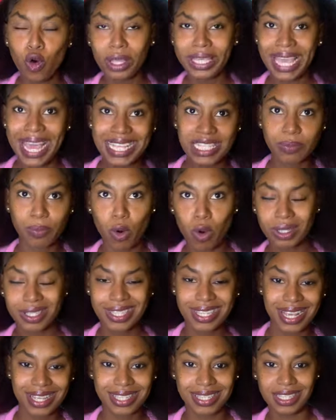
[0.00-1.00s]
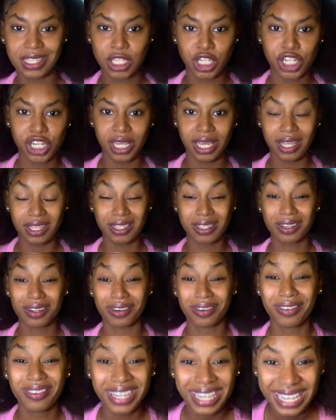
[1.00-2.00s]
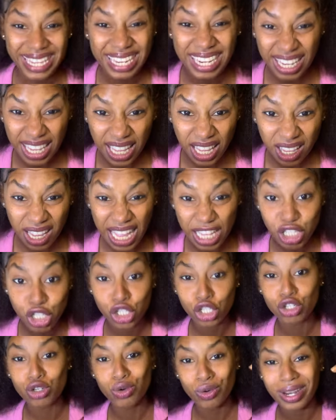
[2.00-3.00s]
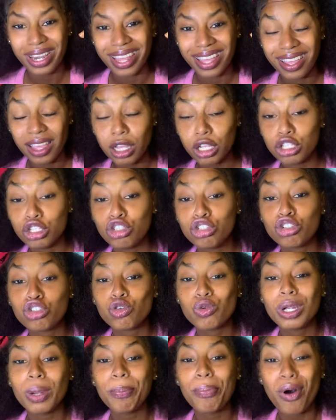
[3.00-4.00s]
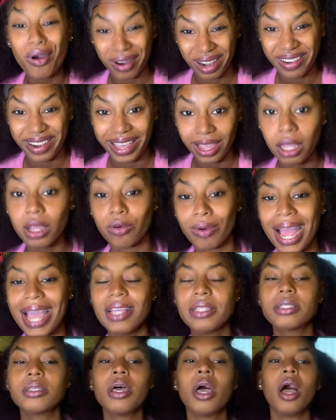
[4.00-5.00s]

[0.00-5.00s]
yes, both sexes cheat, really and truly, truly, right?